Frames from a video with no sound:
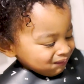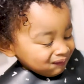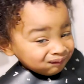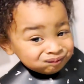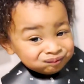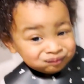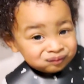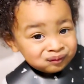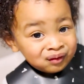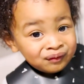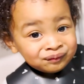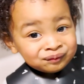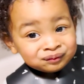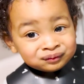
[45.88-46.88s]
you say banana
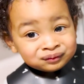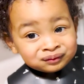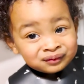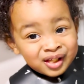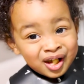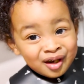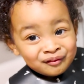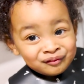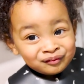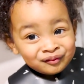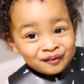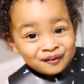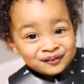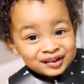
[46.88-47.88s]
peel?
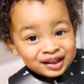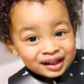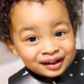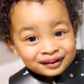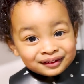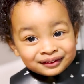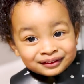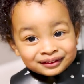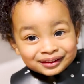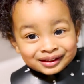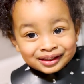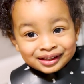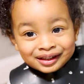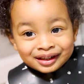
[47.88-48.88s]
No.
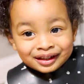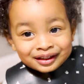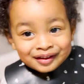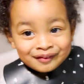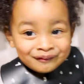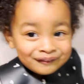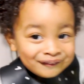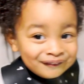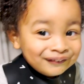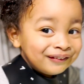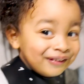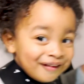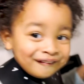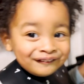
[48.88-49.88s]
Peel?
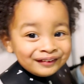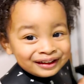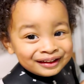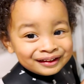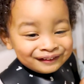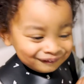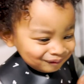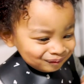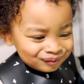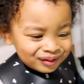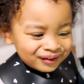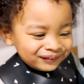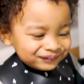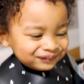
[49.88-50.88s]
No.
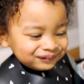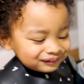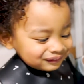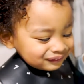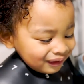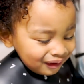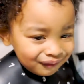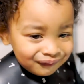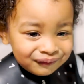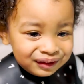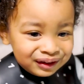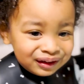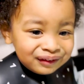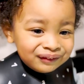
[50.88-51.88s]

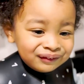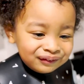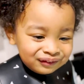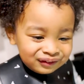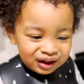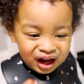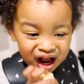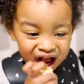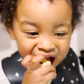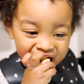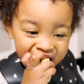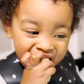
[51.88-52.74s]
Peel? Peel.